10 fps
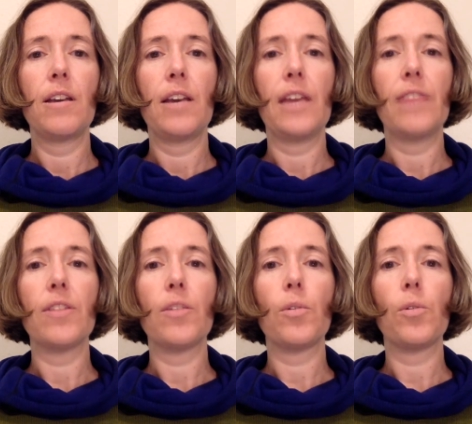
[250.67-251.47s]
Even
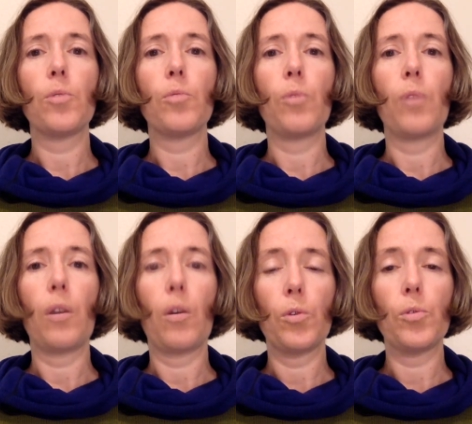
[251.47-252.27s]
the old,
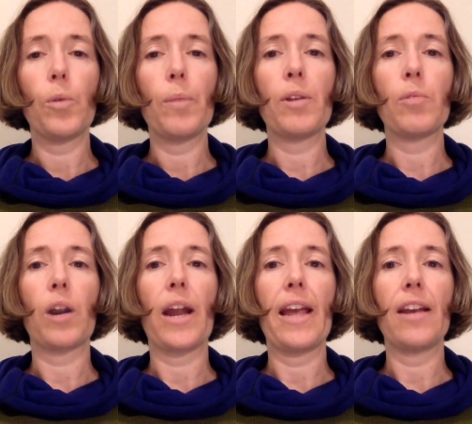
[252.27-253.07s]
old women
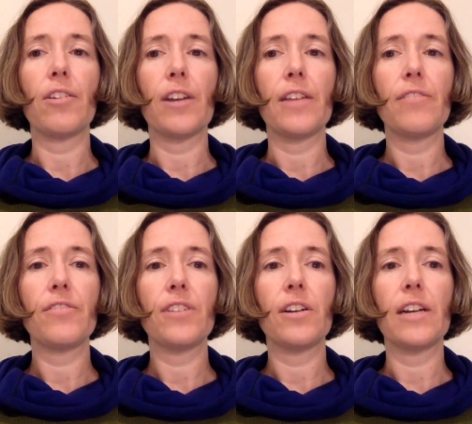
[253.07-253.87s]
were angry,
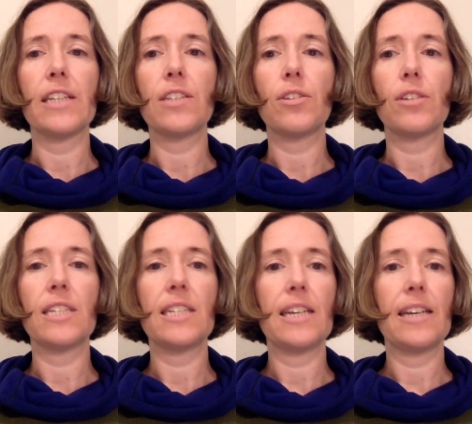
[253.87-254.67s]
furious. You could
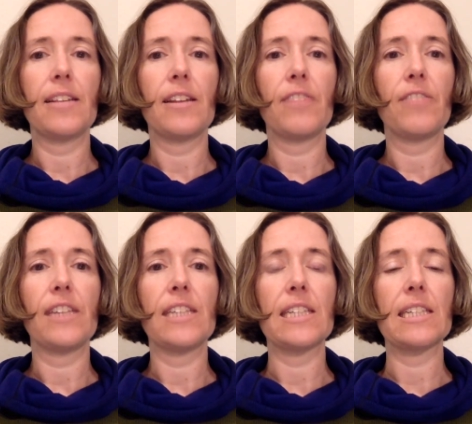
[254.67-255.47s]
see it in their
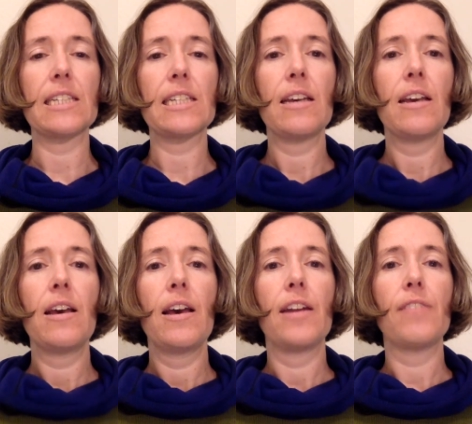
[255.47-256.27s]
faces.
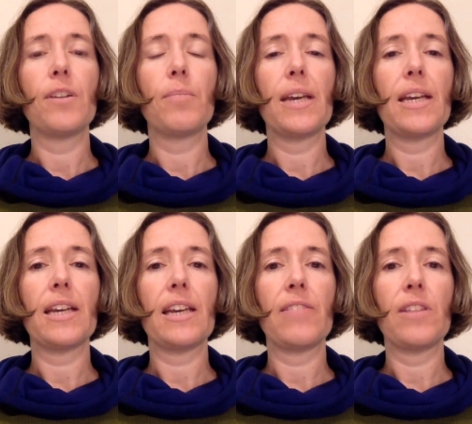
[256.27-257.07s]
And if you're
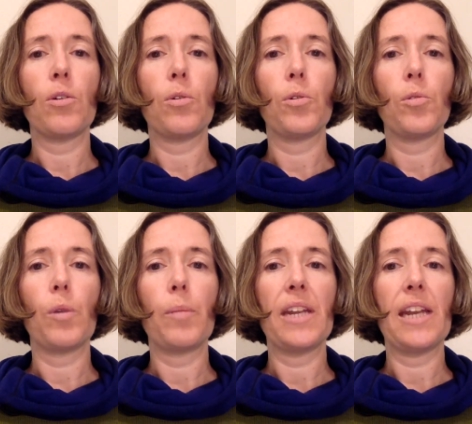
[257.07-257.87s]
making even the old
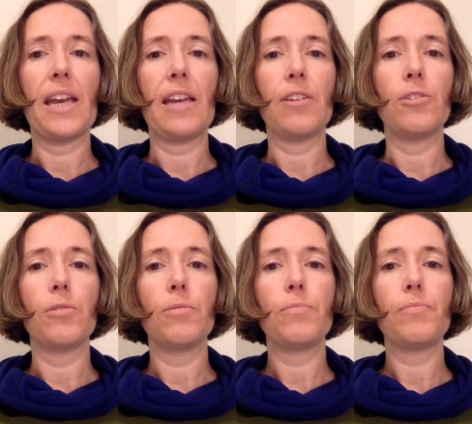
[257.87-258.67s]
women hate
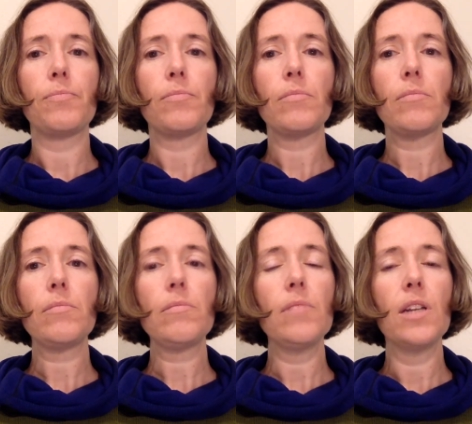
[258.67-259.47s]
you,
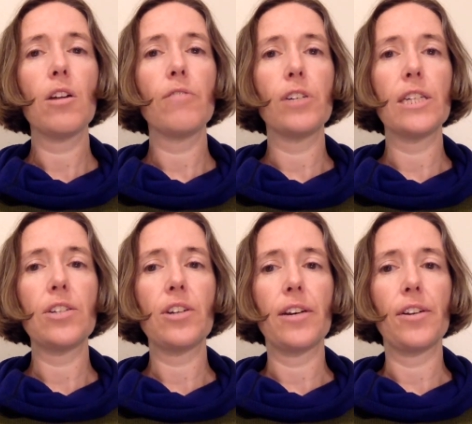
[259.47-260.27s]
her voice
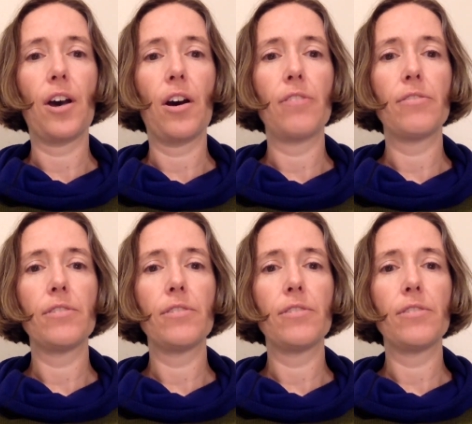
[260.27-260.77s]
trailed off.